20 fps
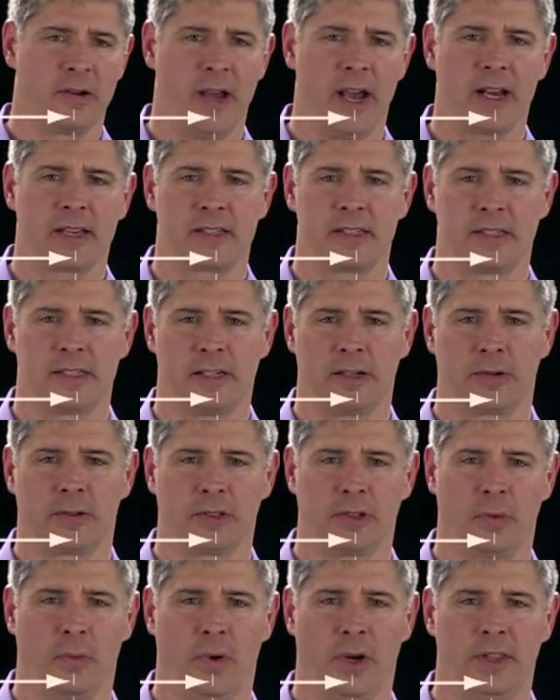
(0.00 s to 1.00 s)
X is equal
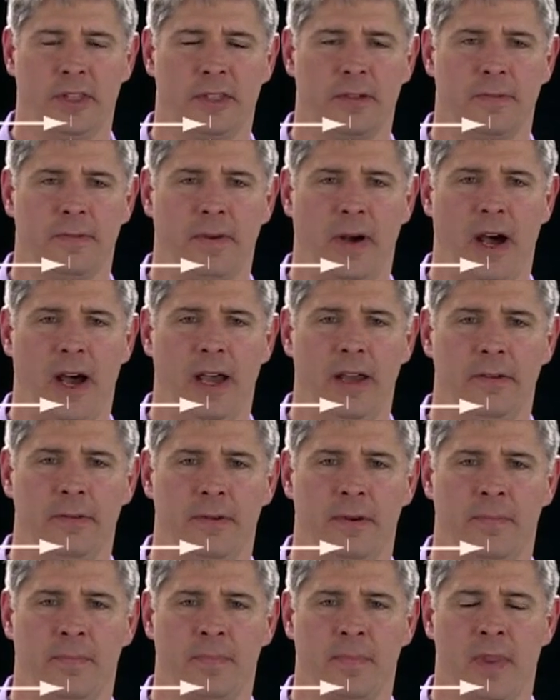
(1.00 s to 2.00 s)
to 1 to
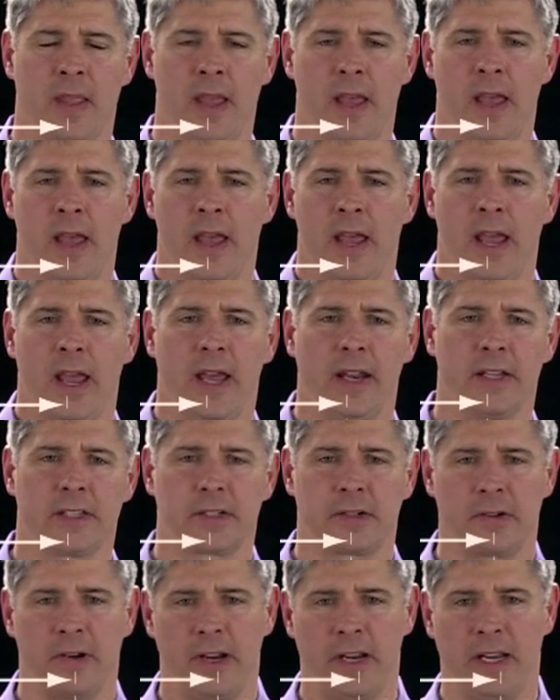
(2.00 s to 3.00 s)
5. And it's
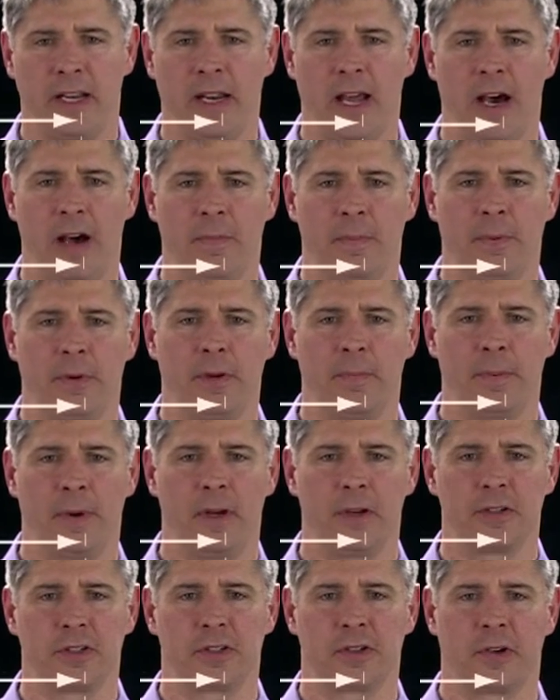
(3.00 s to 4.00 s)
creating an output
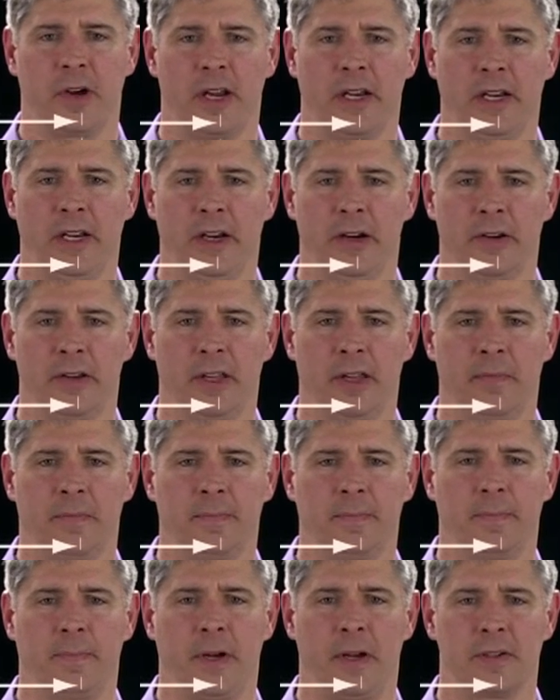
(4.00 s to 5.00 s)
pulse train here that
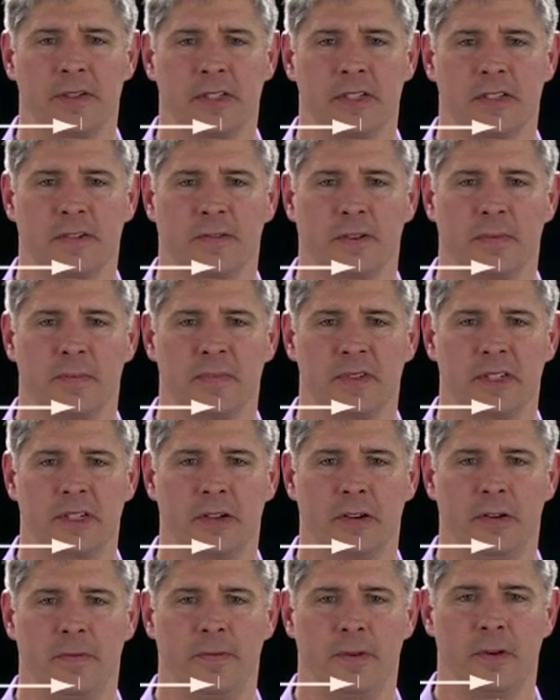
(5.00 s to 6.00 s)
pulses from
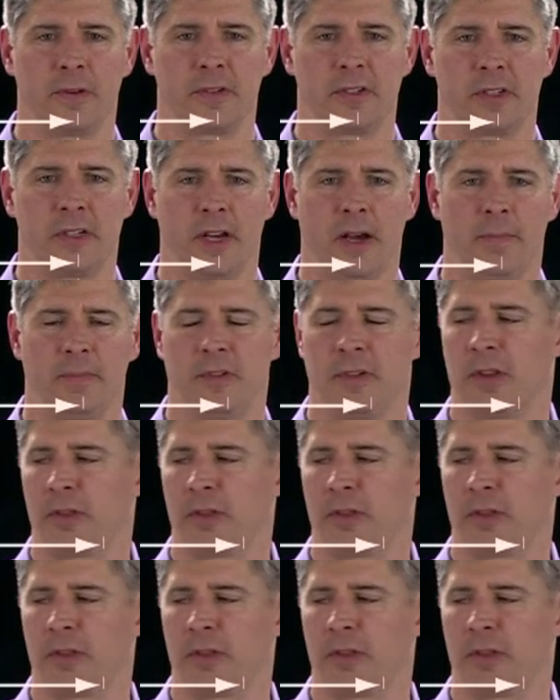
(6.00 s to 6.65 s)
0 volts up to